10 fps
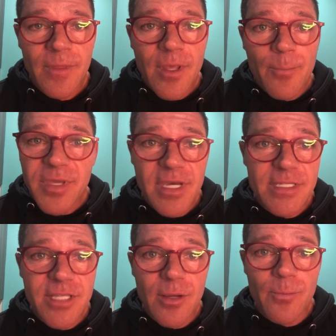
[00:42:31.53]

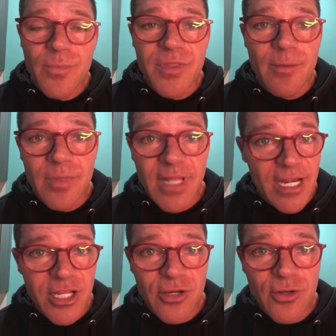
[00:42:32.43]
Because the
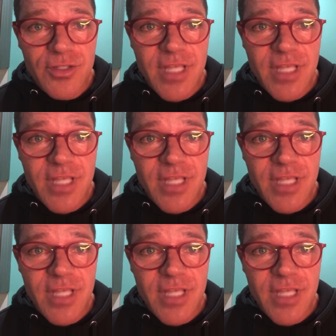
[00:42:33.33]
millennials